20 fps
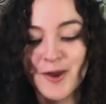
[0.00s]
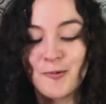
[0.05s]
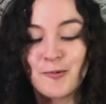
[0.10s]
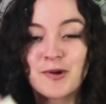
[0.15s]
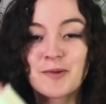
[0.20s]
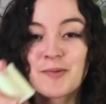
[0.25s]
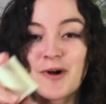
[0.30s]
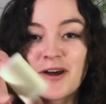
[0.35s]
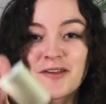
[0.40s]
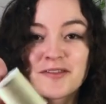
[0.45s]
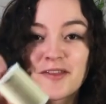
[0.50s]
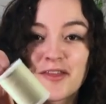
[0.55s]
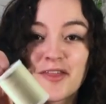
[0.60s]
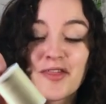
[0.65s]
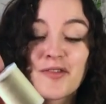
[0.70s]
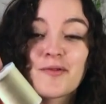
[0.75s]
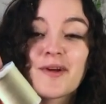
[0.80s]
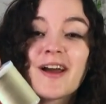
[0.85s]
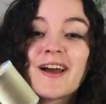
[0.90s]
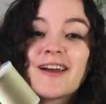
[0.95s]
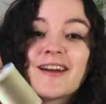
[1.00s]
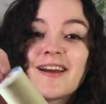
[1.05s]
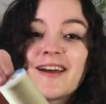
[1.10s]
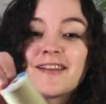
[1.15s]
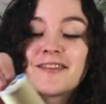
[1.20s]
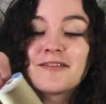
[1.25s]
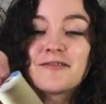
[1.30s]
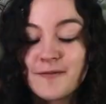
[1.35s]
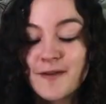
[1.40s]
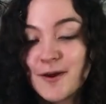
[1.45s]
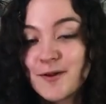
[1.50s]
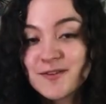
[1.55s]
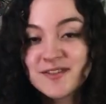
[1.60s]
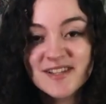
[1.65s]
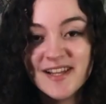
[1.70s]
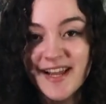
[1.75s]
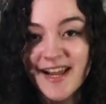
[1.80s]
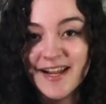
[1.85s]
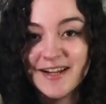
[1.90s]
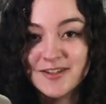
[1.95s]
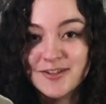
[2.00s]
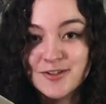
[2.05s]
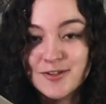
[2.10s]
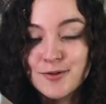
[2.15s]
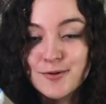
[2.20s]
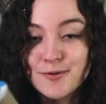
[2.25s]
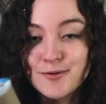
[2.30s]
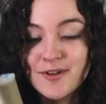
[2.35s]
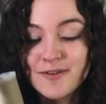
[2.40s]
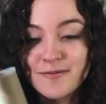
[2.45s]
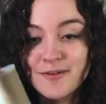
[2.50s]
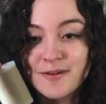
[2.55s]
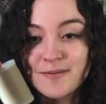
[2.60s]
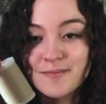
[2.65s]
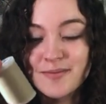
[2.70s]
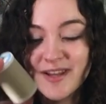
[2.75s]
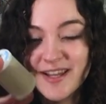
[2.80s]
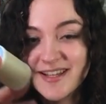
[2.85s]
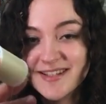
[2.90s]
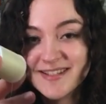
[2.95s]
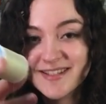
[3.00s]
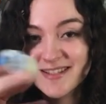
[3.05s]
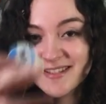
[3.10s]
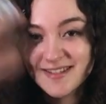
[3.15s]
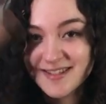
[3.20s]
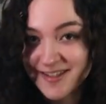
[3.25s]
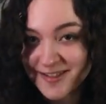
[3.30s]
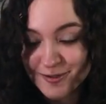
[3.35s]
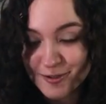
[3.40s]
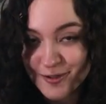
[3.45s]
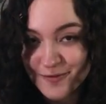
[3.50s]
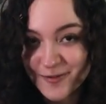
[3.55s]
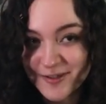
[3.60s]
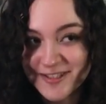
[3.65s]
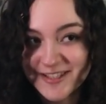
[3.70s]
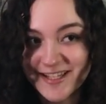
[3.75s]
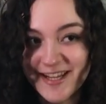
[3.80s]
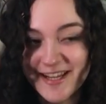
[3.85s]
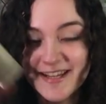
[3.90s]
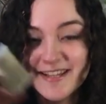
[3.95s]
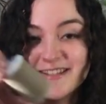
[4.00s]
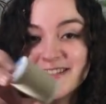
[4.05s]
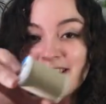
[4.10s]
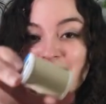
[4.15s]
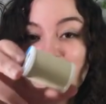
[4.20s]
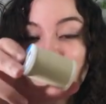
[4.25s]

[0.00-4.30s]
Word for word: We bought the thread and the felt at two different places and different days,